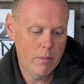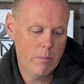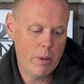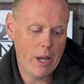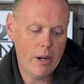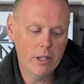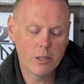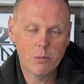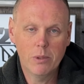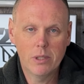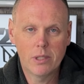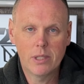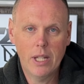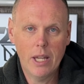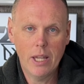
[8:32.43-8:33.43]
Batteries wouldn't
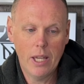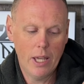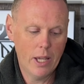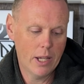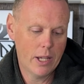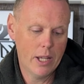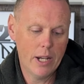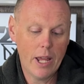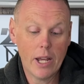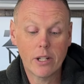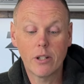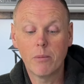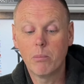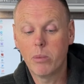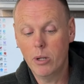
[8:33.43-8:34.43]
stay in.
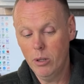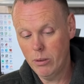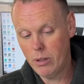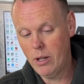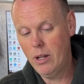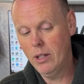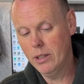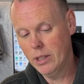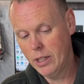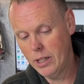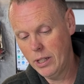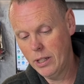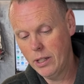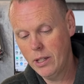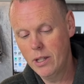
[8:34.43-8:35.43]
Connector broke on
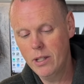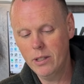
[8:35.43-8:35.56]
the